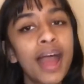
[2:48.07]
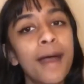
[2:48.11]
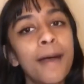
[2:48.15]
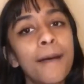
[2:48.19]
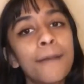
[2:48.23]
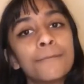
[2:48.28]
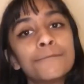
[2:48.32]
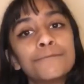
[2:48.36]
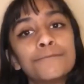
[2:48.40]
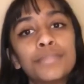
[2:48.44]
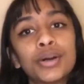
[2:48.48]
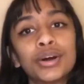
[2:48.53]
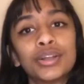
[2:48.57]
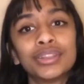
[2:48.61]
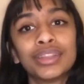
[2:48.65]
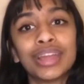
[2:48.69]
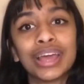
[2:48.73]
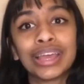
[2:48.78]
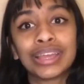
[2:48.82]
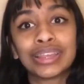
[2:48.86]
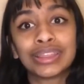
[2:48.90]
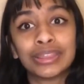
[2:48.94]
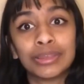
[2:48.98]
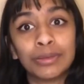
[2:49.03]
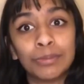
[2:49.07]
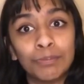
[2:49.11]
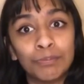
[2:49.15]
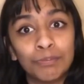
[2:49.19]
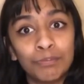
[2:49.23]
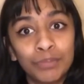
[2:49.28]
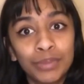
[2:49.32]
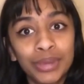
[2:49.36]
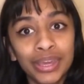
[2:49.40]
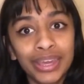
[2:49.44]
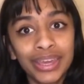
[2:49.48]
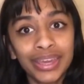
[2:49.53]
But like the
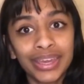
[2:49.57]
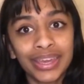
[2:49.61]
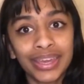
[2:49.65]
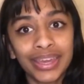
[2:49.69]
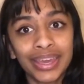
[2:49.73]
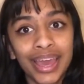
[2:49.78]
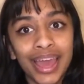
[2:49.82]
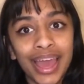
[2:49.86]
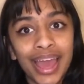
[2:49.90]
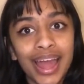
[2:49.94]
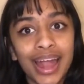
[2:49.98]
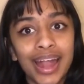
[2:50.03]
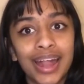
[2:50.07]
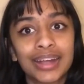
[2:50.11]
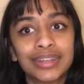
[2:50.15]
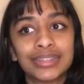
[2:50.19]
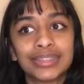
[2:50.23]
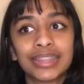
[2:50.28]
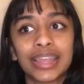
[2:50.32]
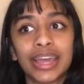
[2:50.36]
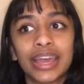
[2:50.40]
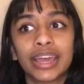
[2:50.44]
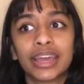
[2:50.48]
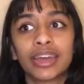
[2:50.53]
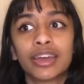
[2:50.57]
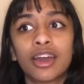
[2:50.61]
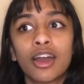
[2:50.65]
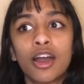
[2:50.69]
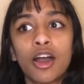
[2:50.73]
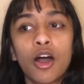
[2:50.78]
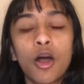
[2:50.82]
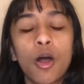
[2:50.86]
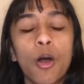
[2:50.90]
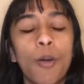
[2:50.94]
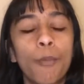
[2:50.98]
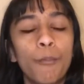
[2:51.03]
B as like
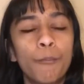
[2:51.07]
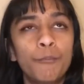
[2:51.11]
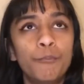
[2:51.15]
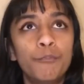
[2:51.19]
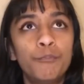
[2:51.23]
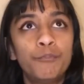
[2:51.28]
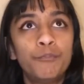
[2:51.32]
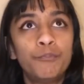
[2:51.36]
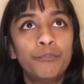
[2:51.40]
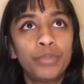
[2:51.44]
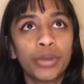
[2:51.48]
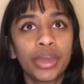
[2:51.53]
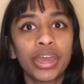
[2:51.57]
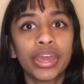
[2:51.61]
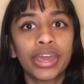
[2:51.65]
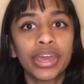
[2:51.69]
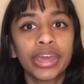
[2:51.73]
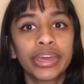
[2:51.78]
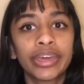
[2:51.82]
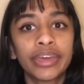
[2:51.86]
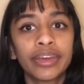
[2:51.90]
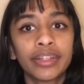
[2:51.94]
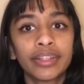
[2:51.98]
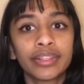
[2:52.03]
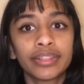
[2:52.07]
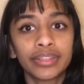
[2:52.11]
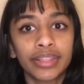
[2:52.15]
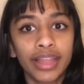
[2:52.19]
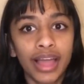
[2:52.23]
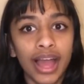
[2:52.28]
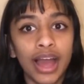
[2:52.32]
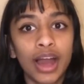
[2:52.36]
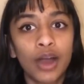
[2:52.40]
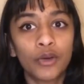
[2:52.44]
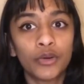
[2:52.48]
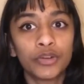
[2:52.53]
a big, loud